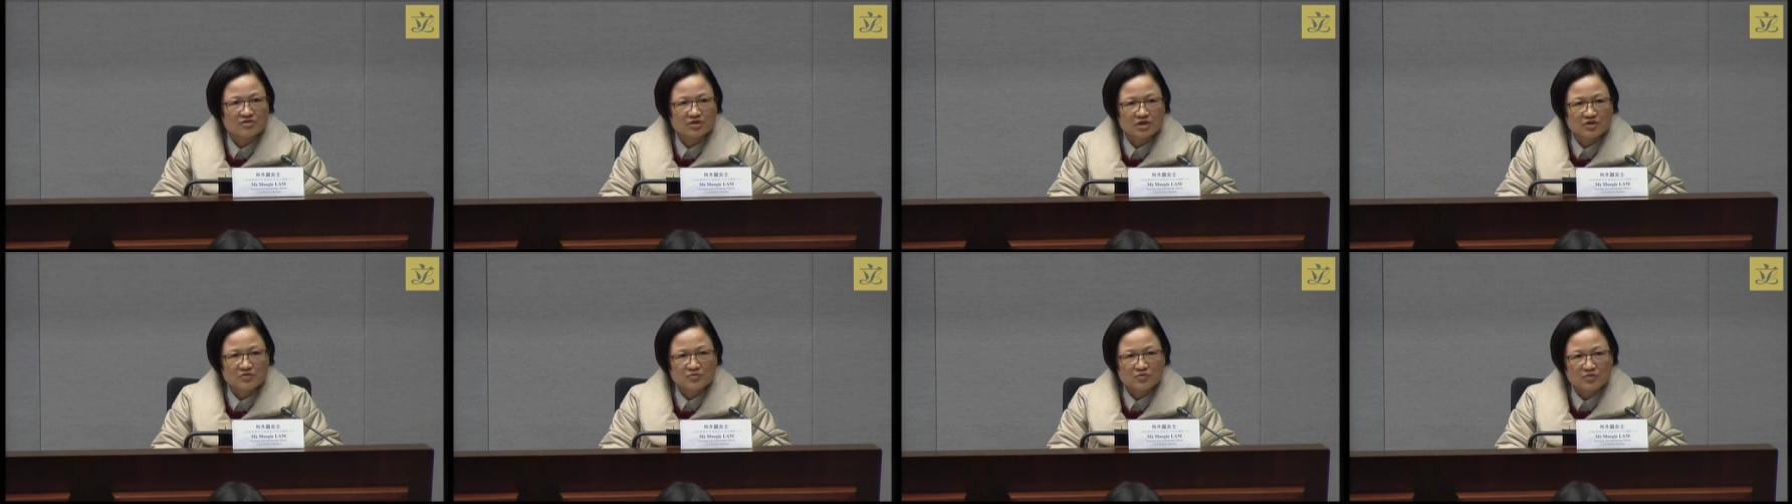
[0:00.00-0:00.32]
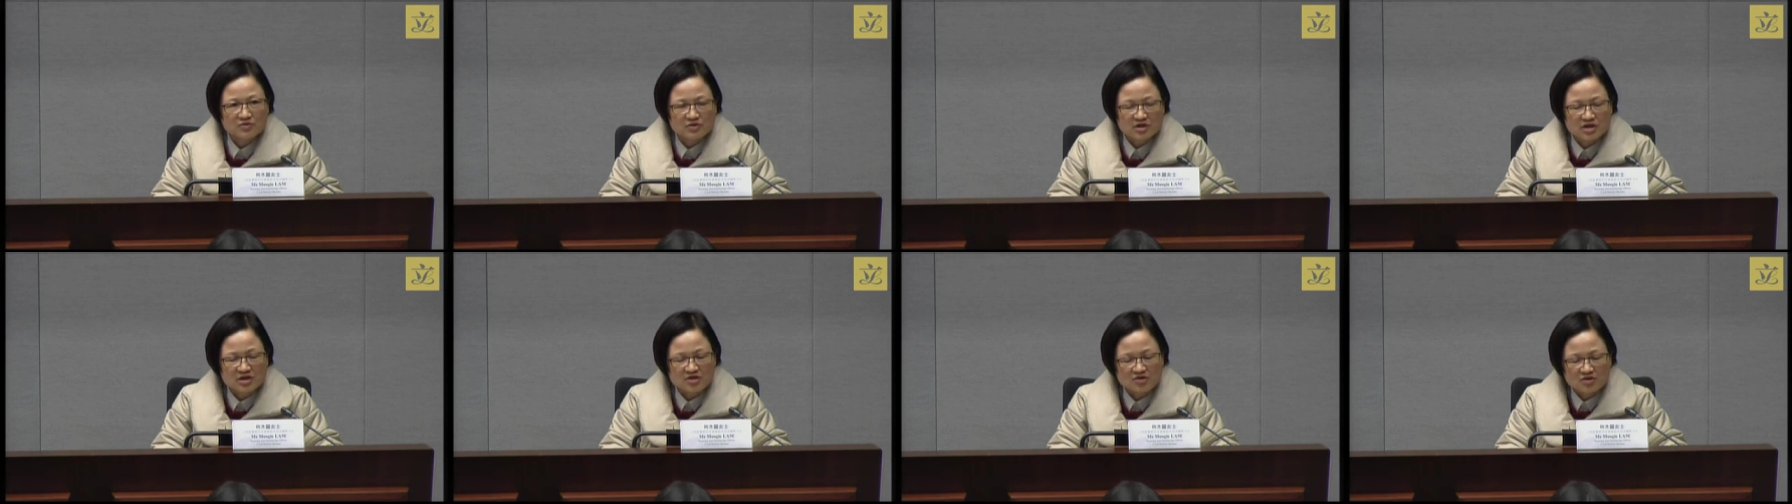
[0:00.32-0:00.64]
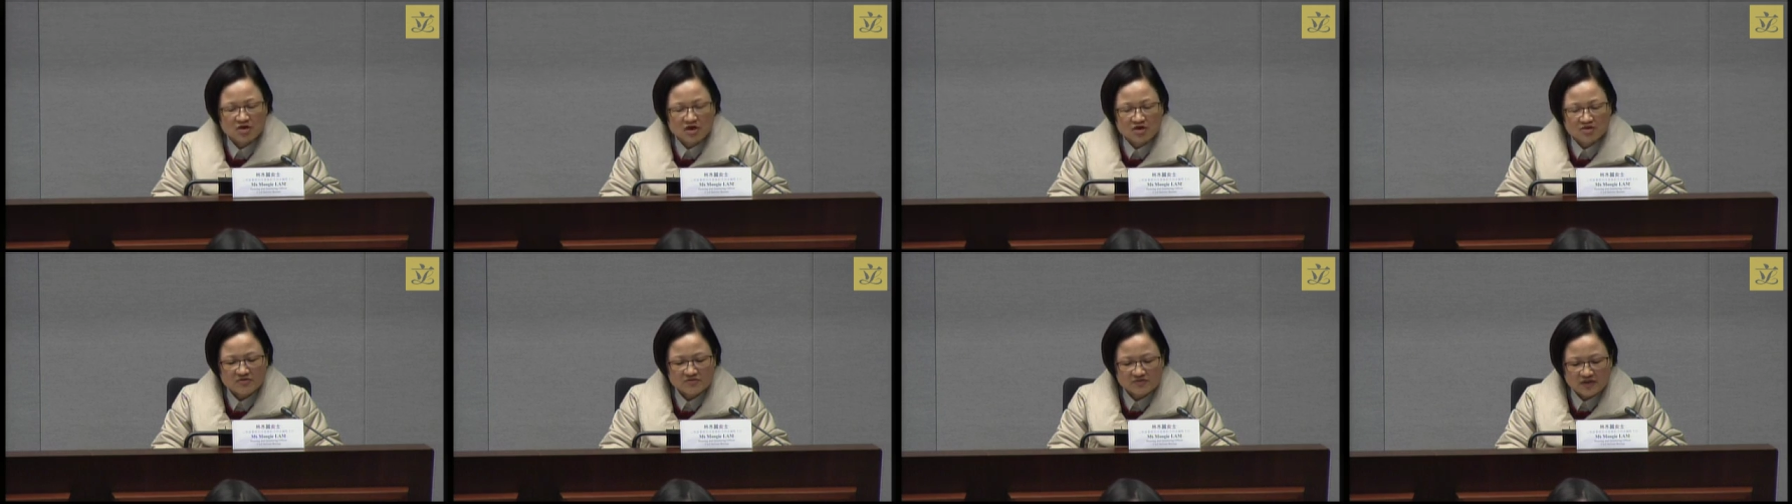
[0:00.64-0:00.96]
uh, civil
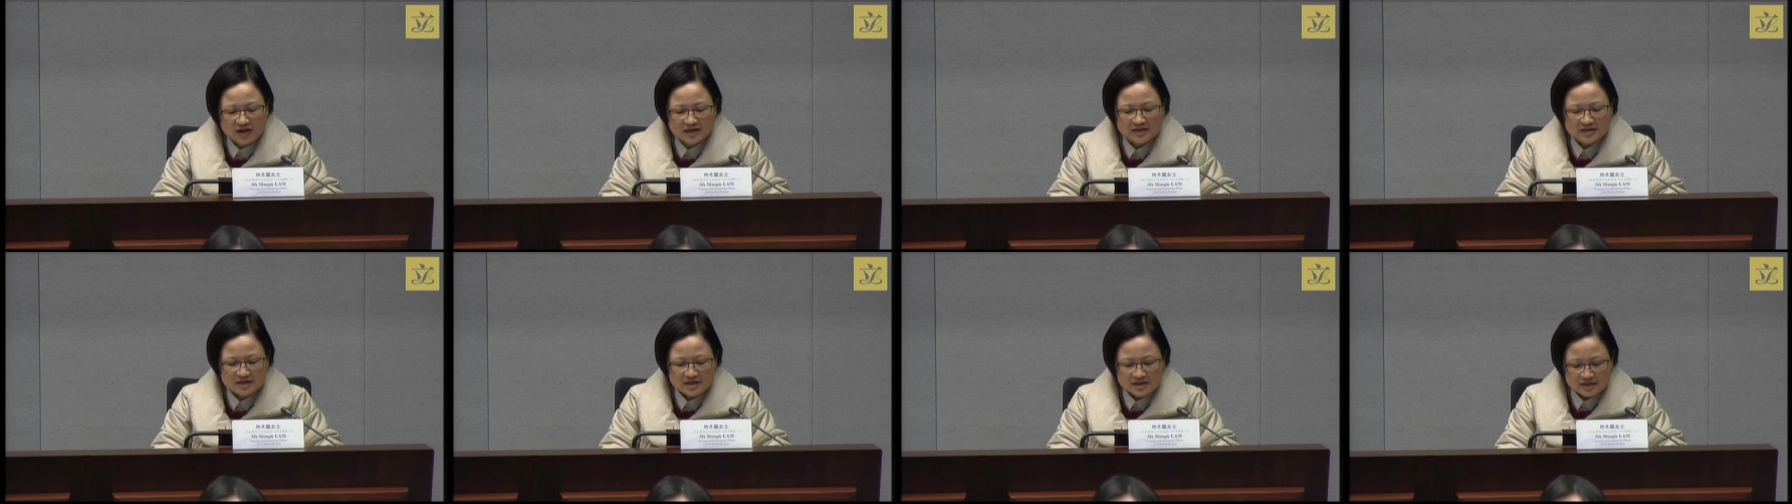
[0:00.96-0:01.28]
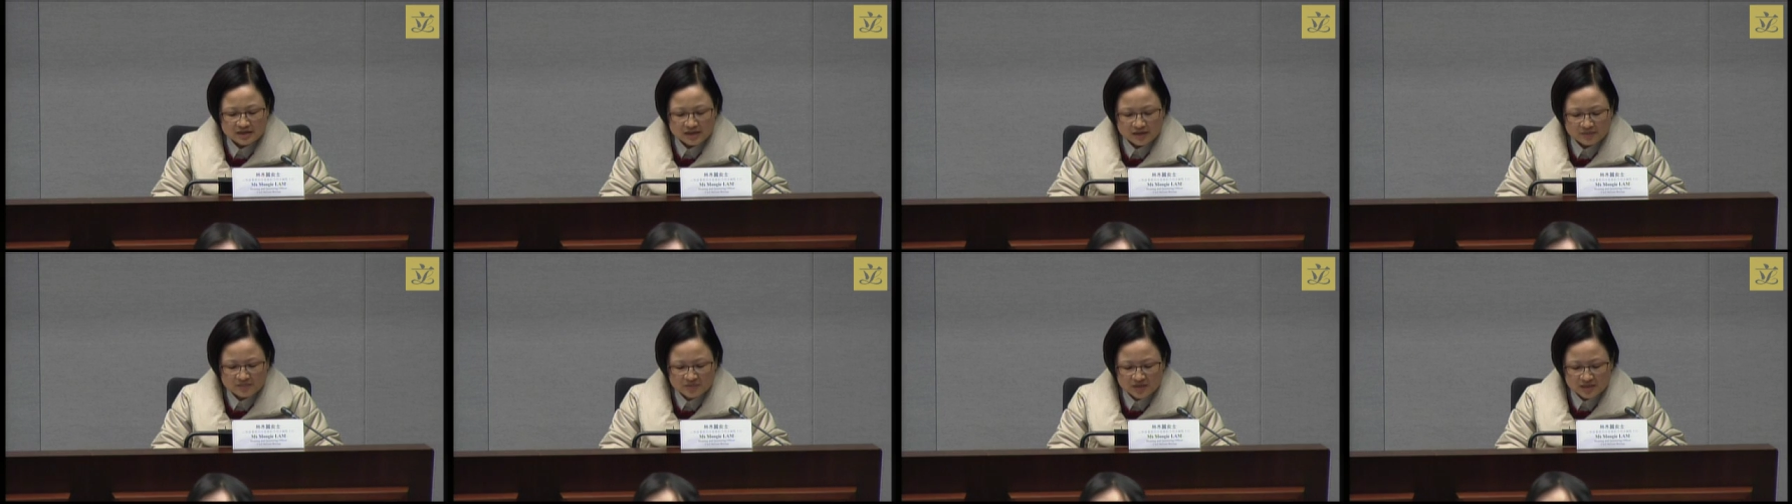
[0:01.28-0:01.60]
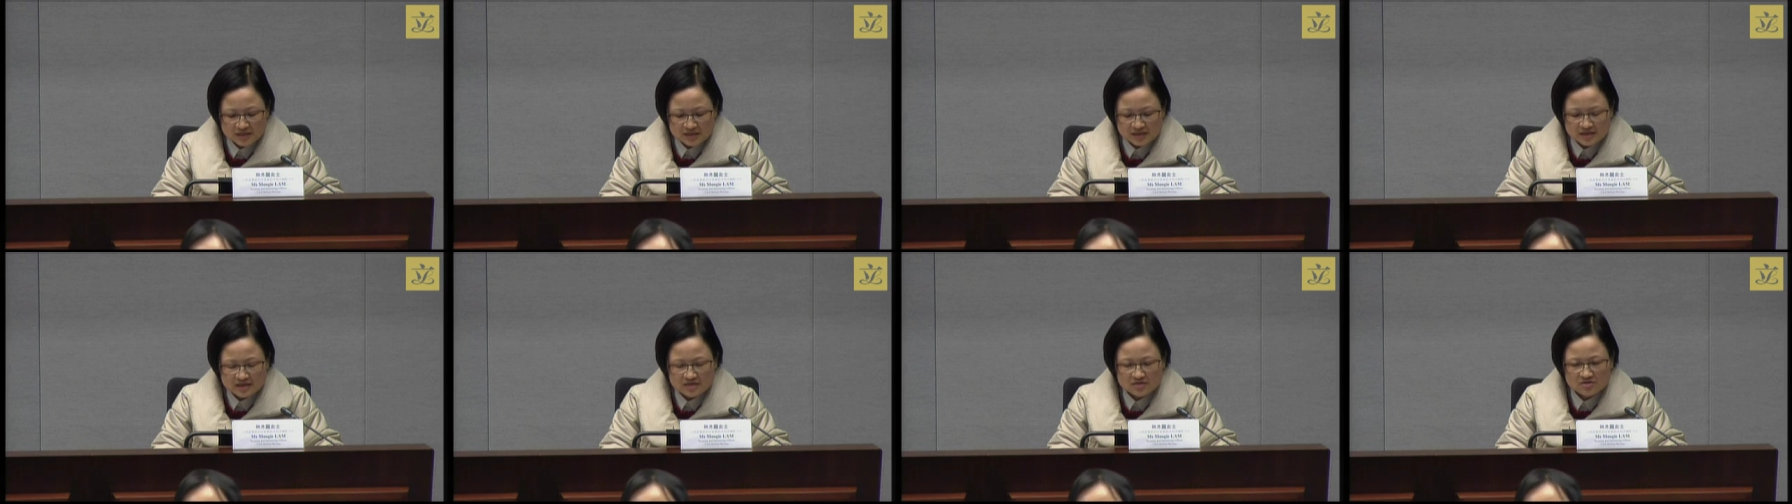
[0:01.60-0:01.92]
servants will um,
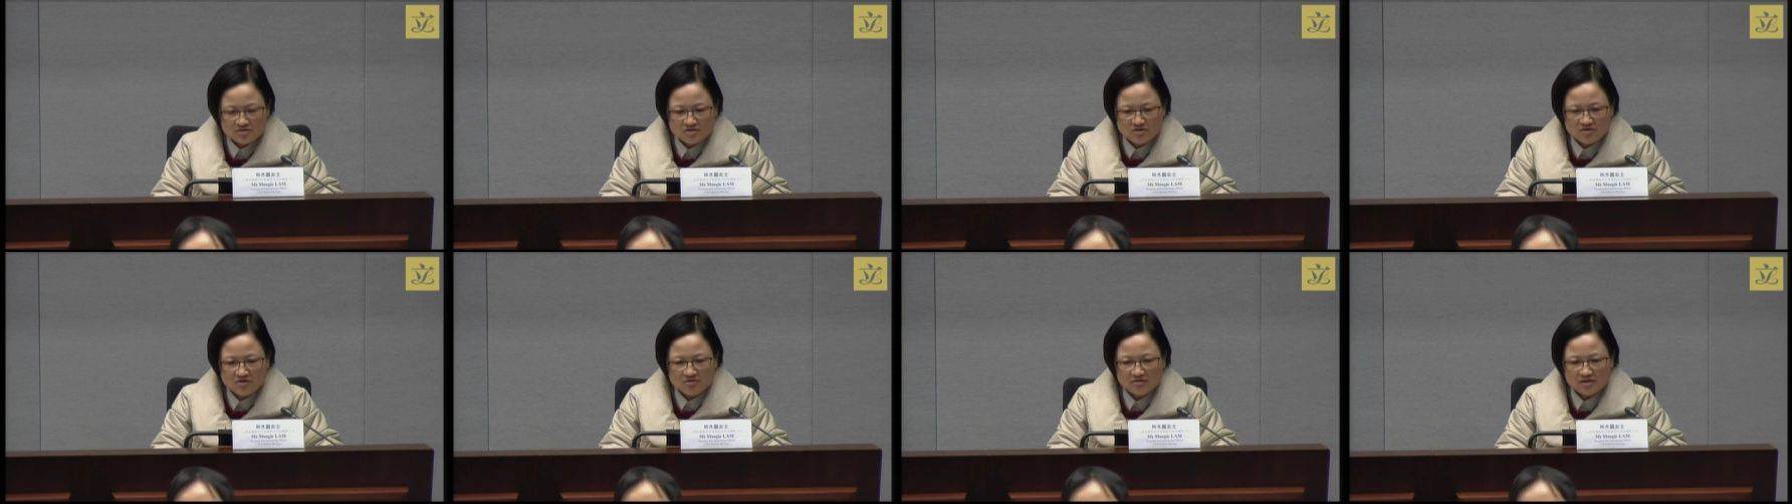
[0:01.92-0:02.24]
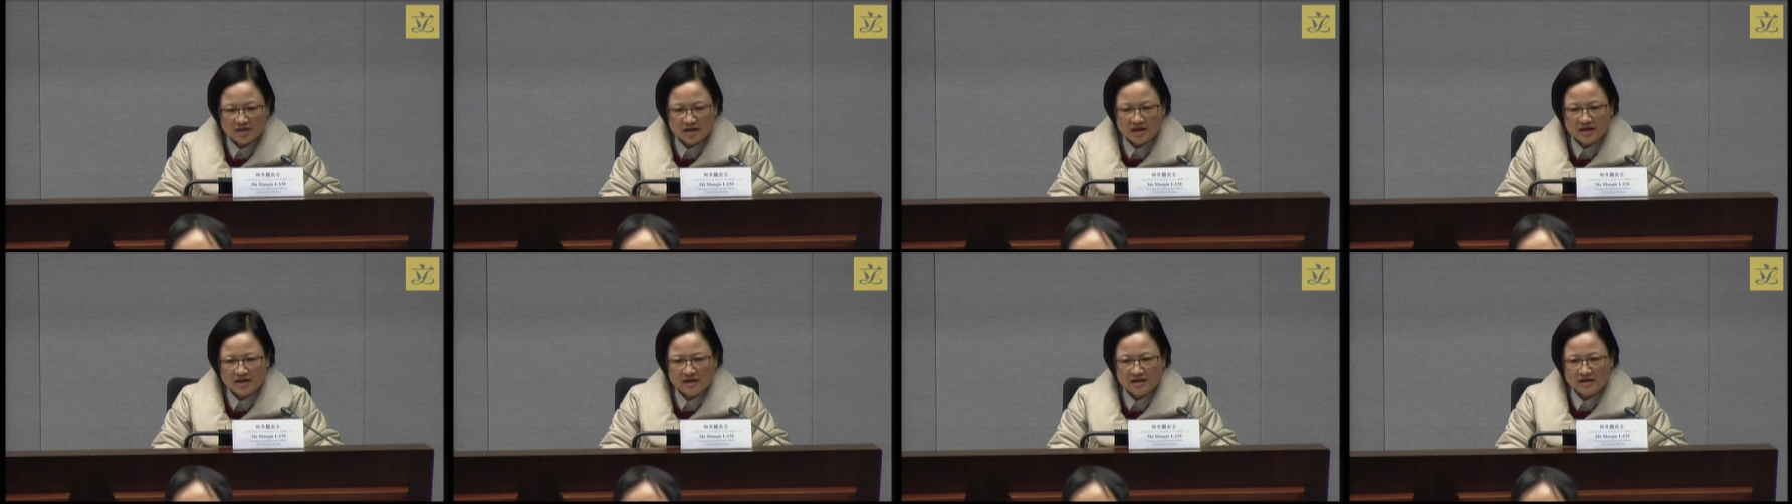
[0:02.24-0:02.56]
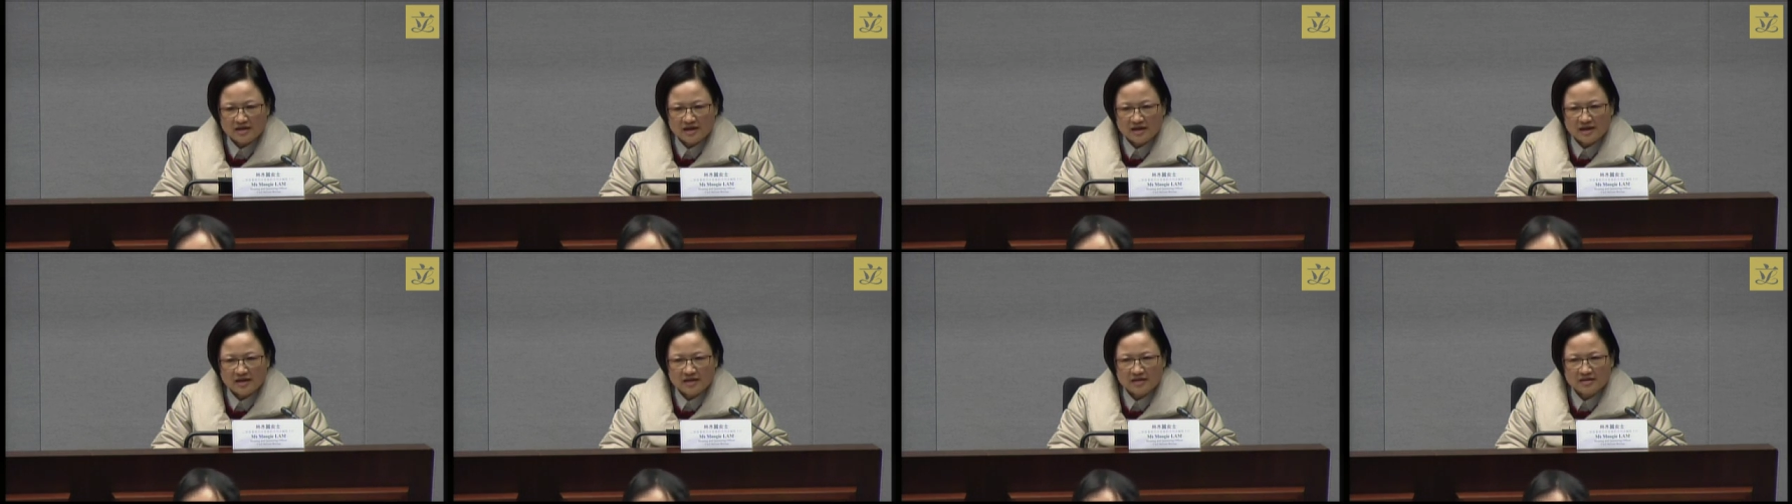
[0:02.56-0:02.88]
purchase uh,